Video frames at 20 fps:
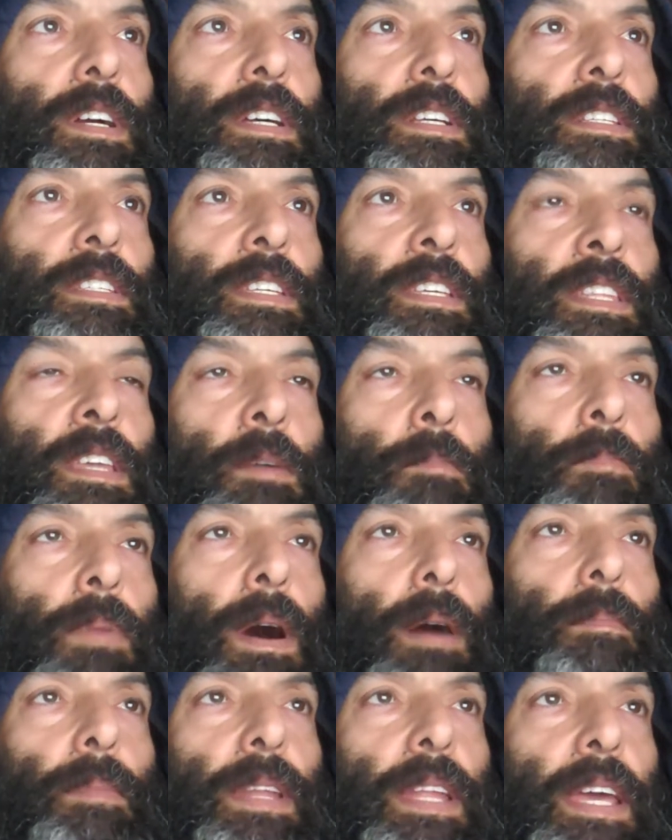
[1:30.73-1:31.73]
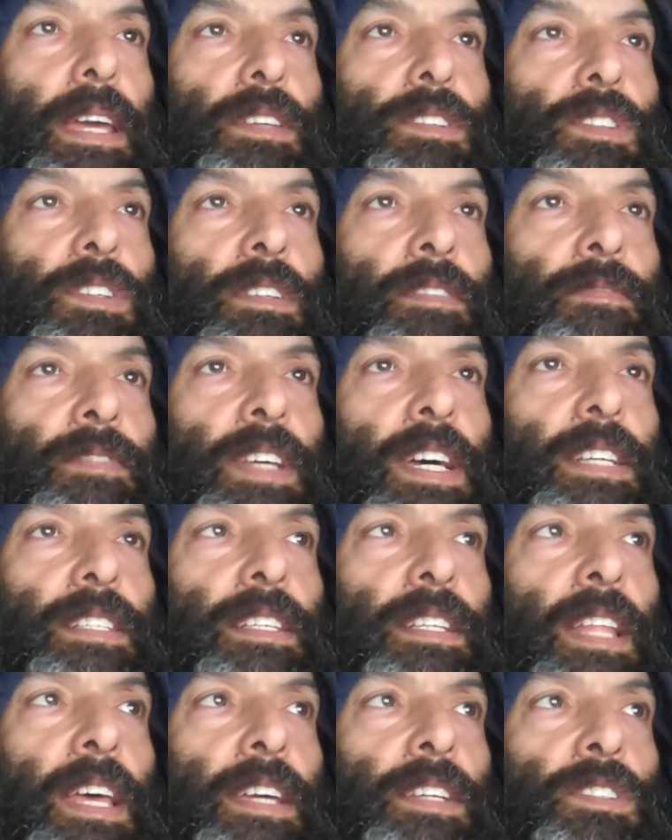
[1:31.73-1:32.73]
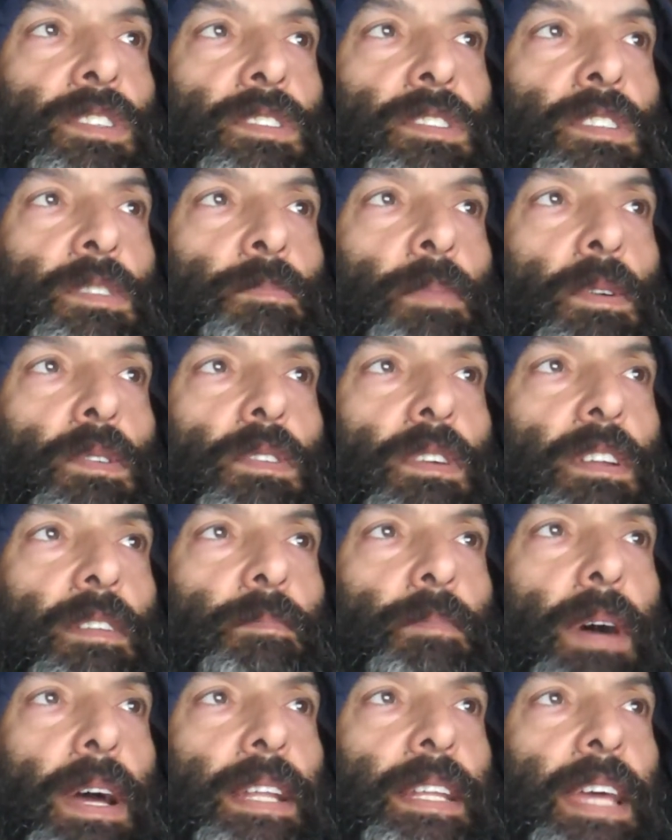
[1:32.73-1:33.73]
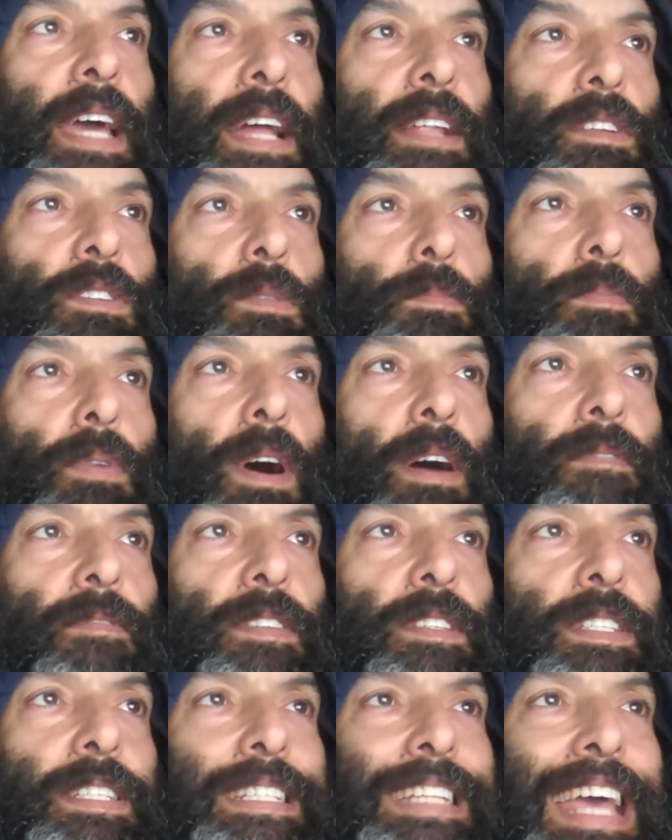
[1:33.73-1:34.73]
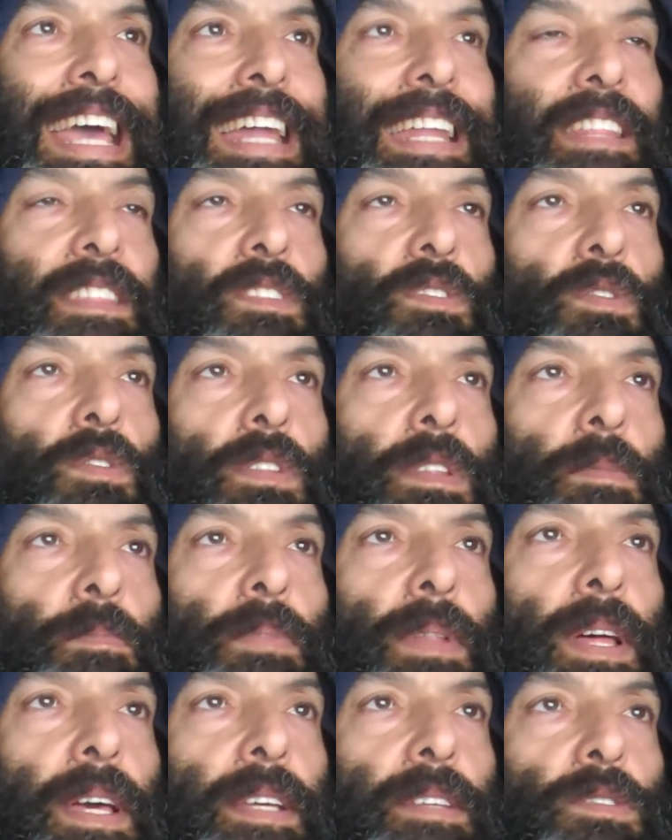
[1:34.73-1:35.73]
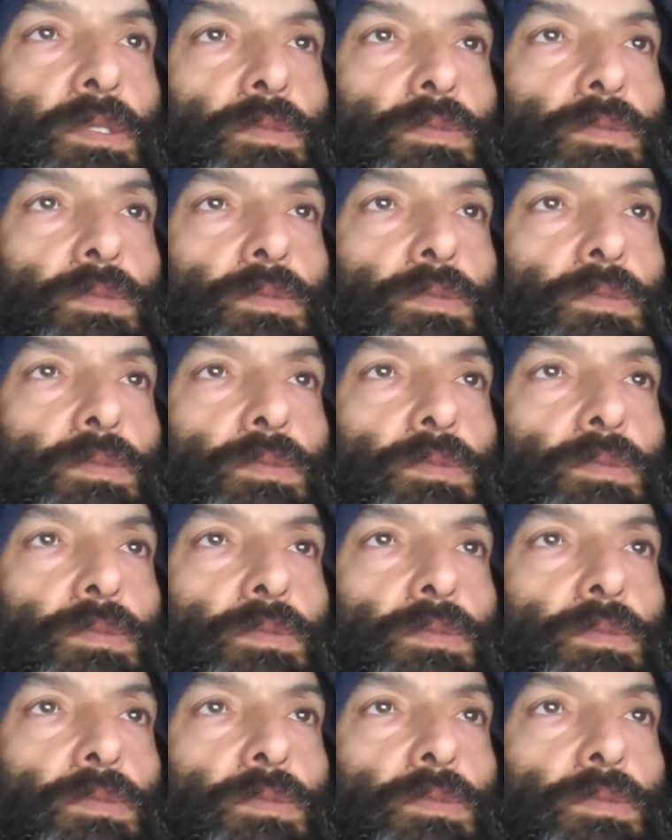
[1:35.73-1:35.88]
See the abomination of desolation spoken of by Daniel the prophet stand in the holy place.